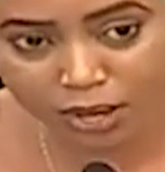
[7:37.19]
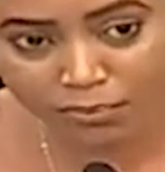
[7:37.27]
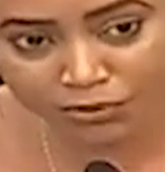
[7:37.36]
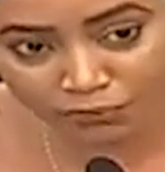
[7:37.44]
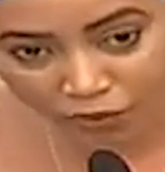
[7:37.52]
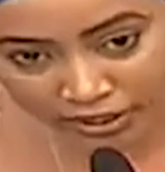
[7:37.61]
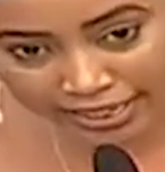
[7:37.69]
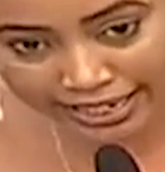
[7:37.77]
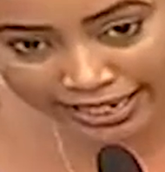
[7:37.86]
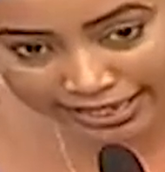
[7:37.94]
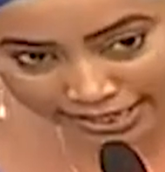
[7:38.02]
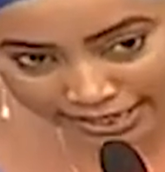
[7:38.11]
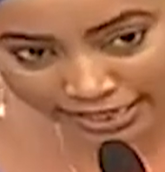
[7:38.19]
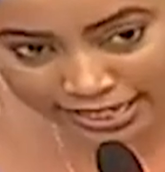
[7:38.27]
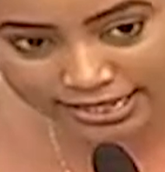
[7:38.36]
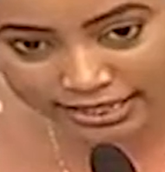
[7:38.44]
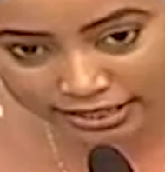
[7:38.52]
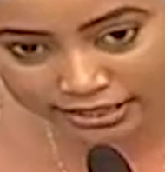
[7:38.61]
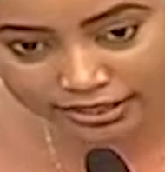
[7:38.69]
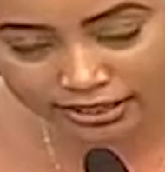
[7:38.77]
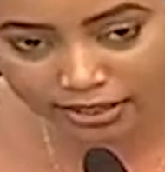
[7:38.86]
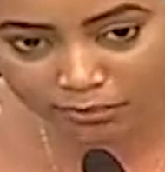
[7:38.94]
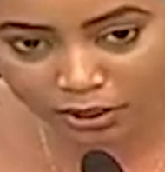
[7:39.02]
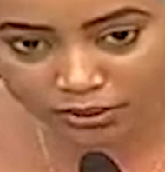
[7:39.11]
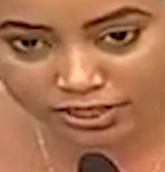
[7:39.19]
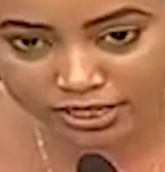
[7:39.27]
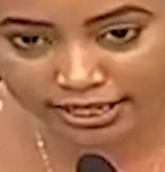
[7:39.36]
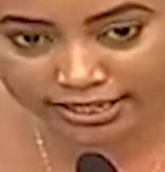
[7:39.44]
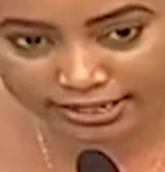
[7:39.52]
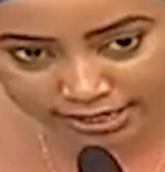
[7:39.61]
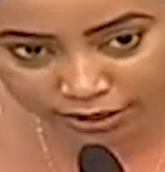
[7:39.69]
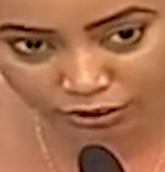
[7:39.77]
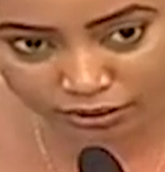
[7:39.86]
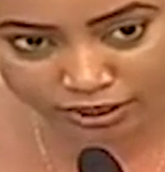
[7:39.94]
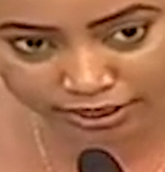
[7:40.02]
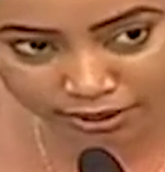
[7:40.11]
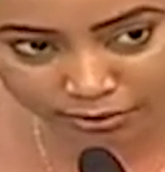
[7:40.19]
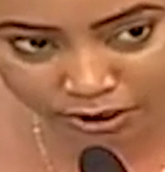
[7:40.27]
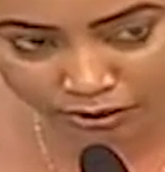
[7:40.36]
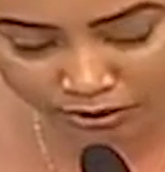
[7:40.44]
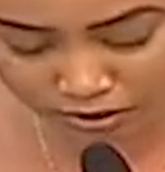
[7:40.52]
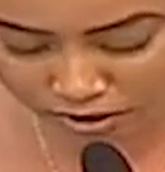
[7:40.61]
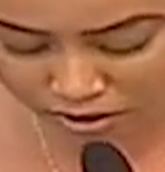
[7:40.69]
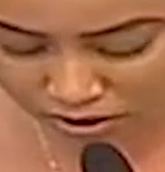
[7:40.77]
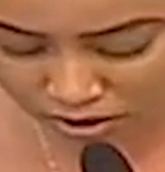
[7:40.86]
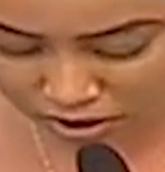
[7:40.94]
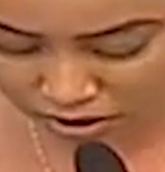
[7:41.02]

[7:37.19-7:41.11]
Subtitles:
before they can tell us anything about external criminals.